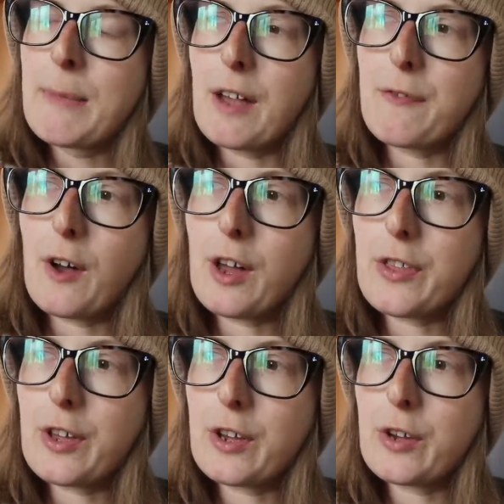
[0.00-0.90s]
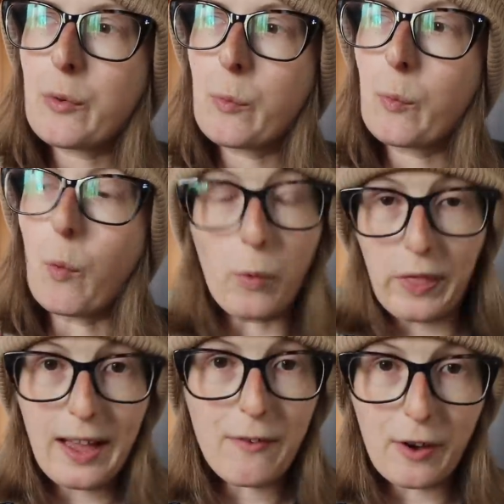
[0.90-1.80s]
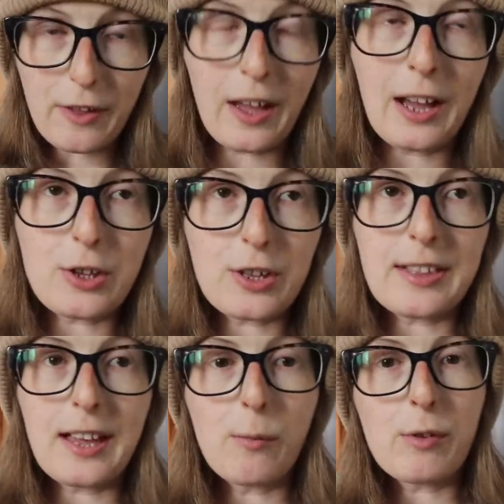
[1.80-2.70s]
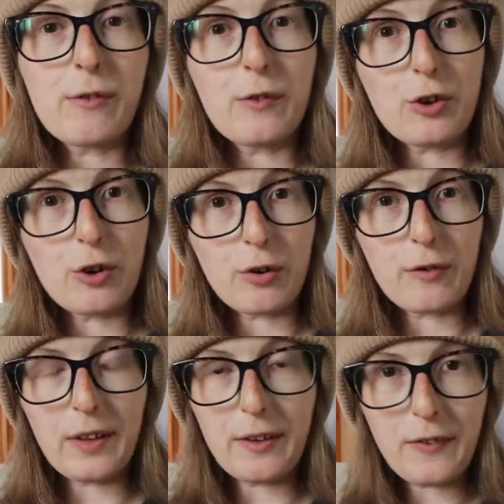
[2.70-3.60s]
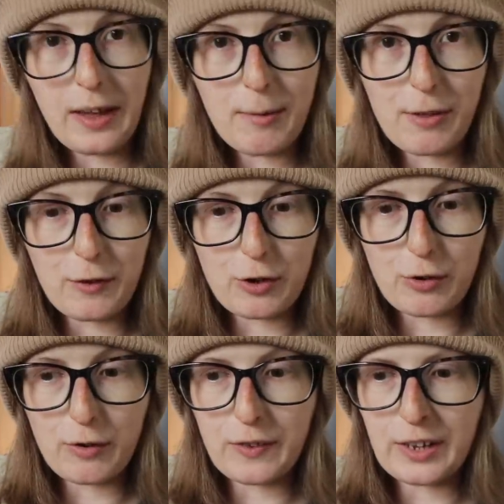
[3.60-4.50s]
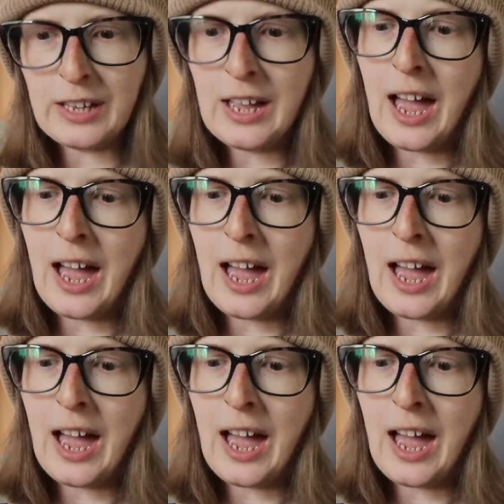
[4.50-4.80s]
Her father, or their father, I should say, was a photographer, a famous photographer.